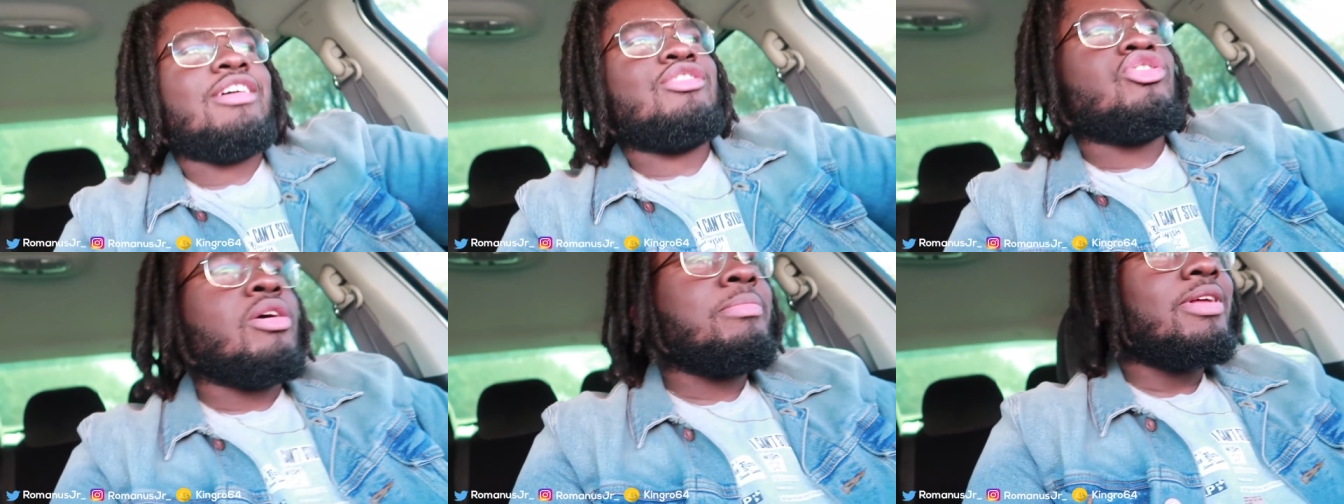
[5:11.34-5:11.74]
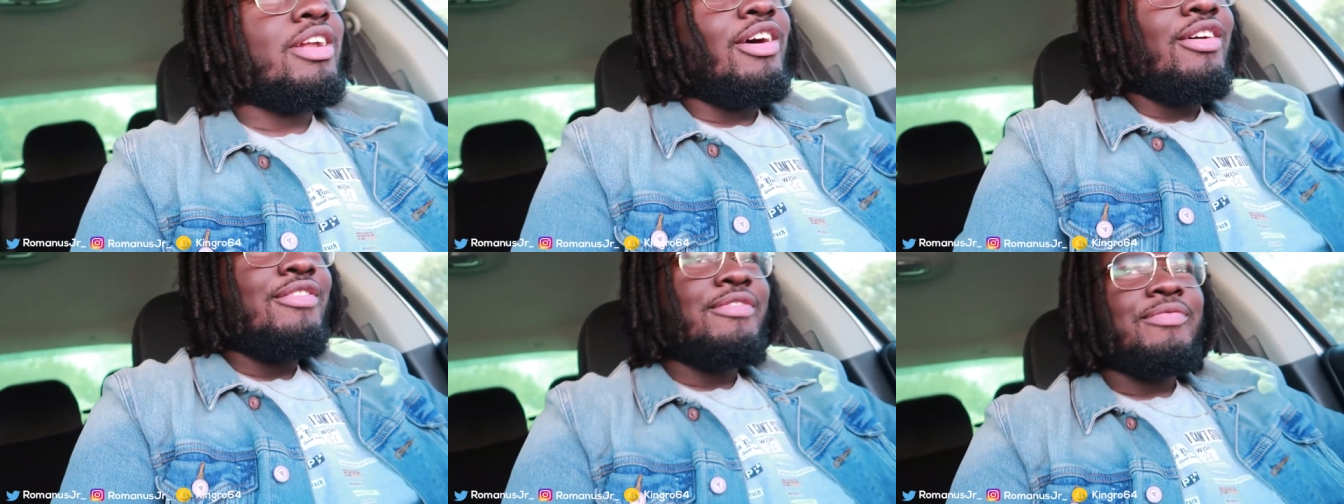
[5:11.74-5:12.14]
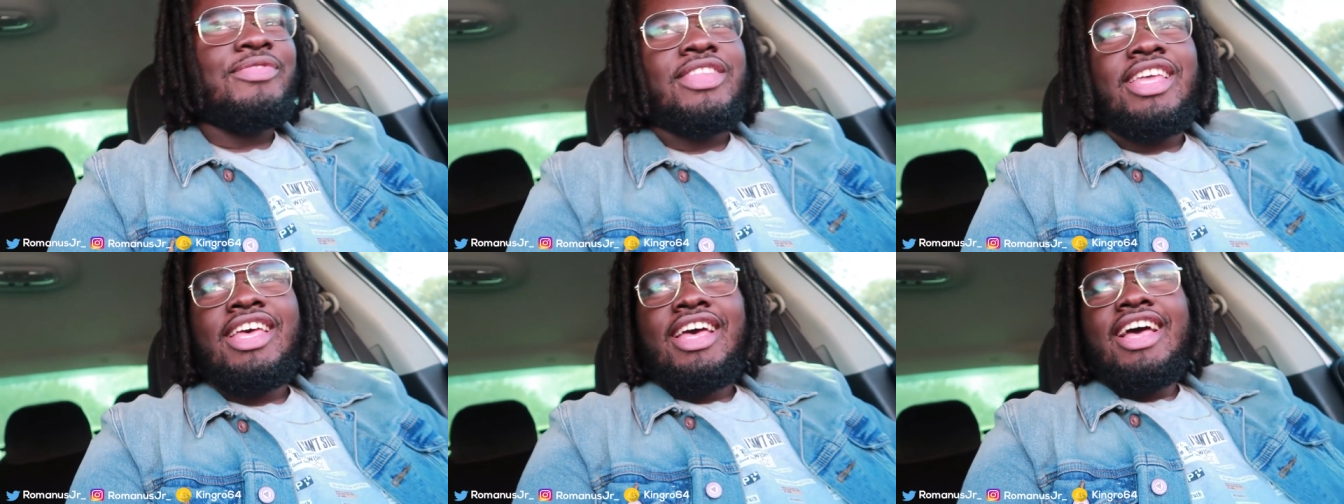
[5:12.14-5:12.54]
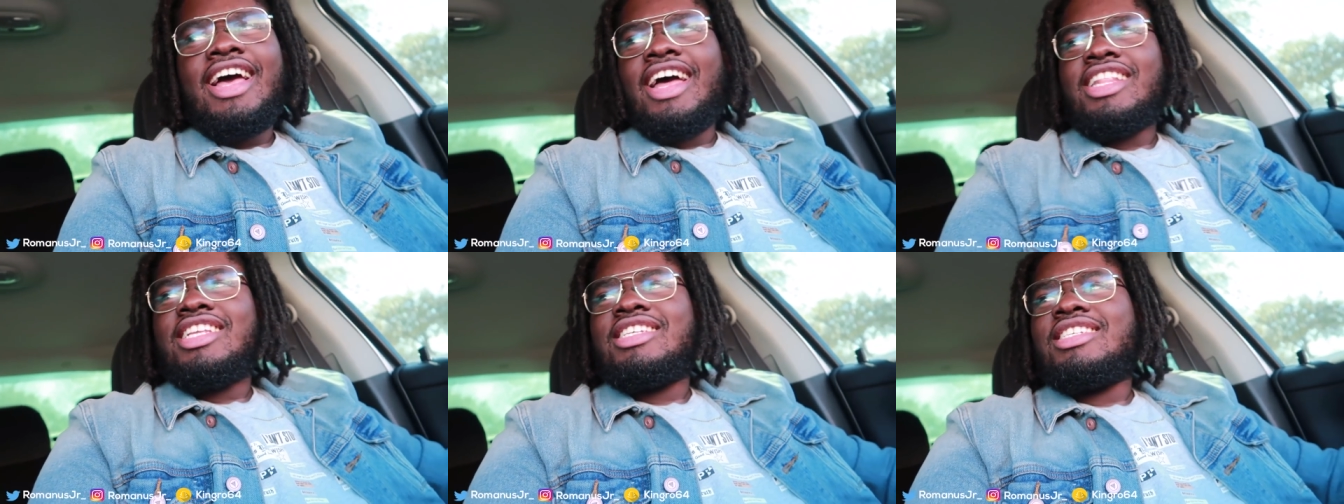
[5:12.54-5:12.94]
to go drop that off
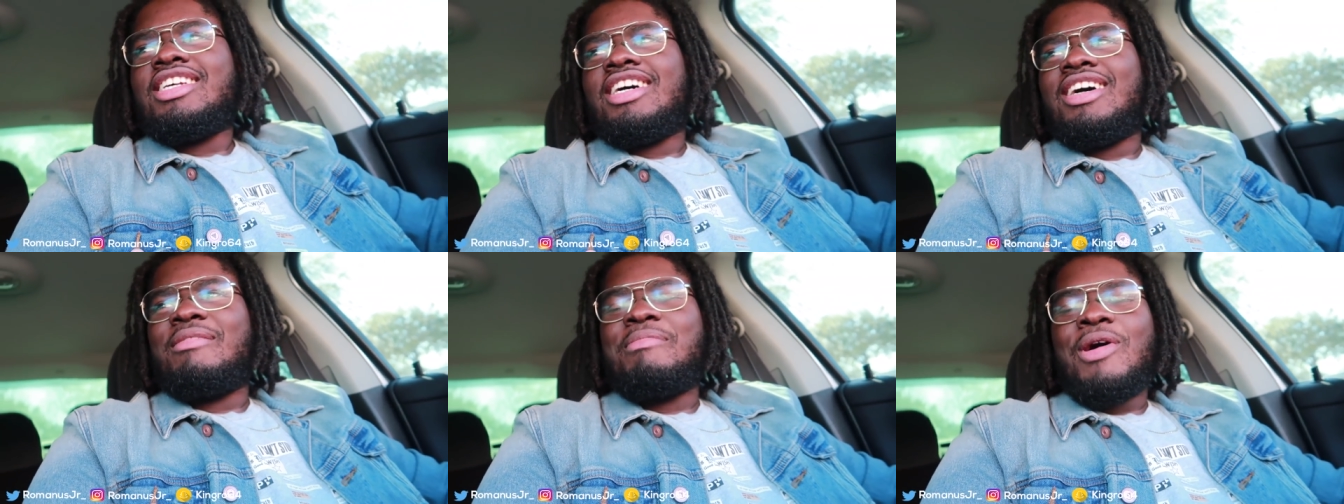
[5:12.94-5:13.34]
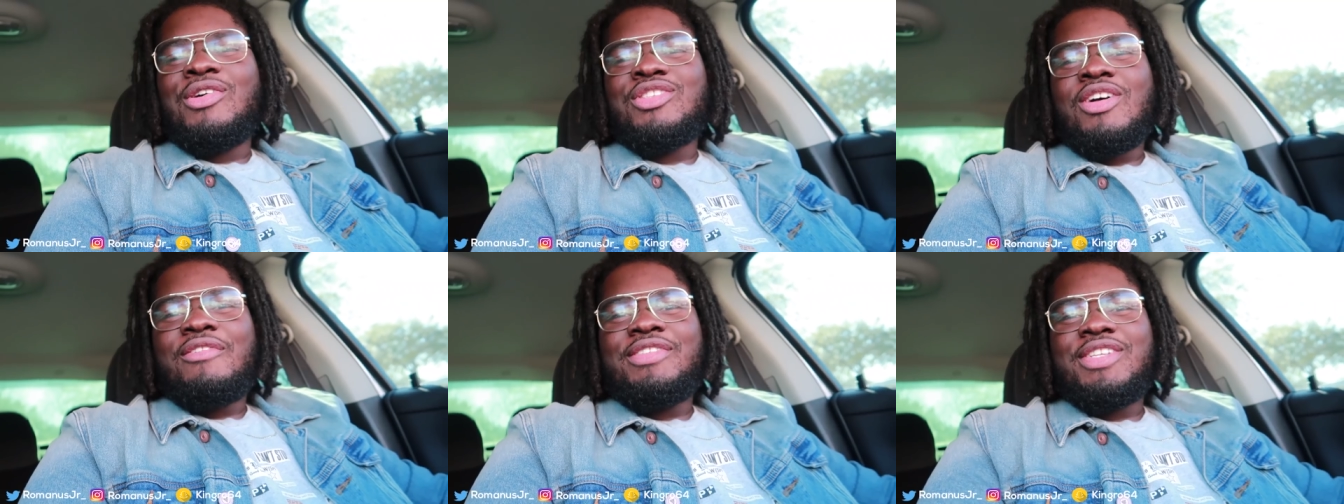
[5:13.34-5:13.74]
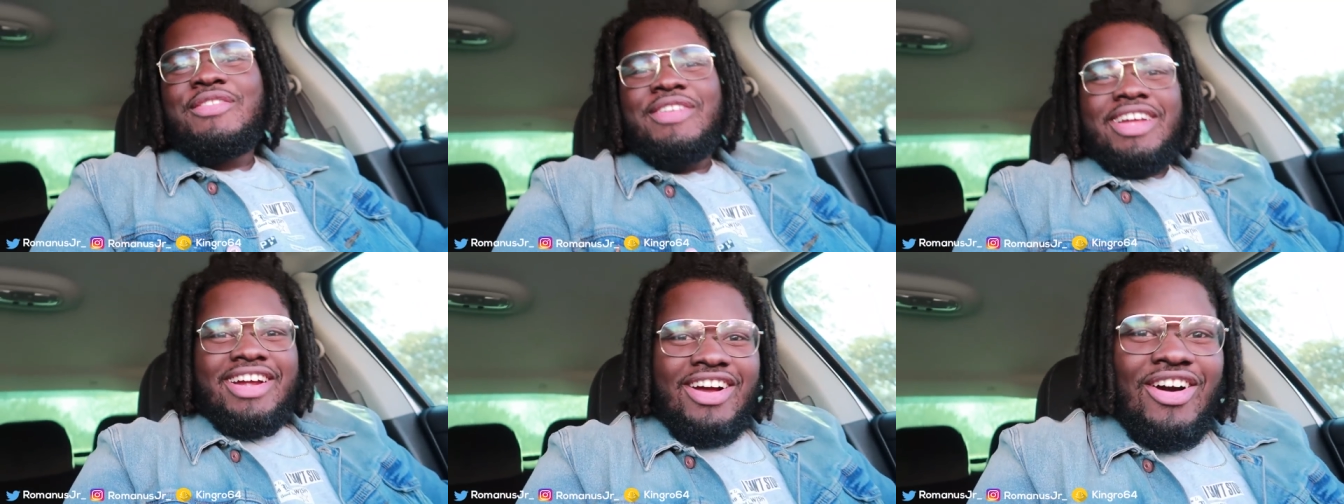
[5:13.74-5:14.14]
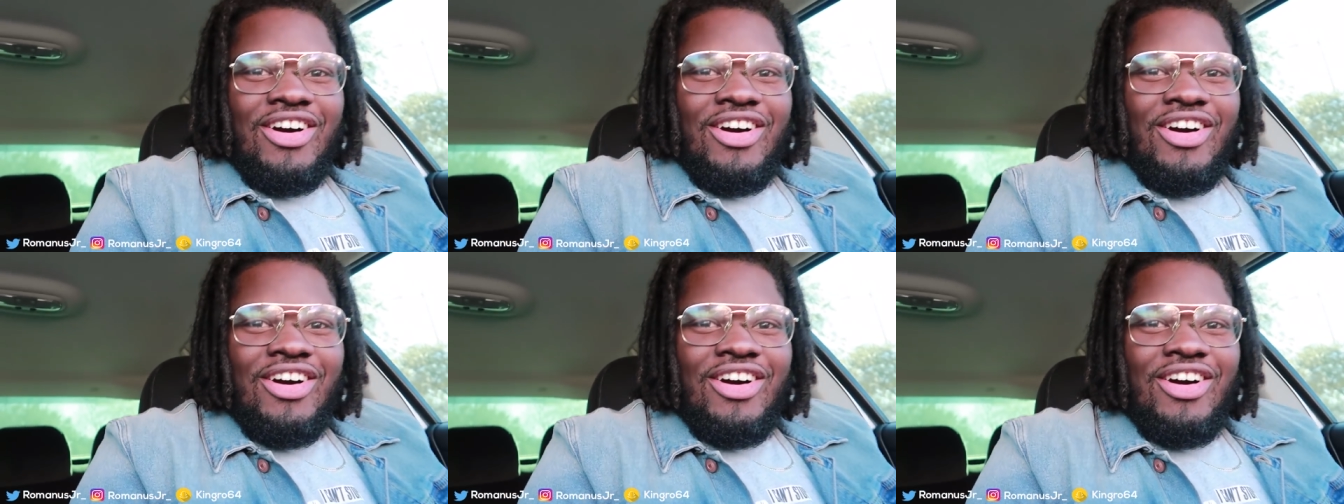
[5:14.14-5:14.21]
at this uh, post office over here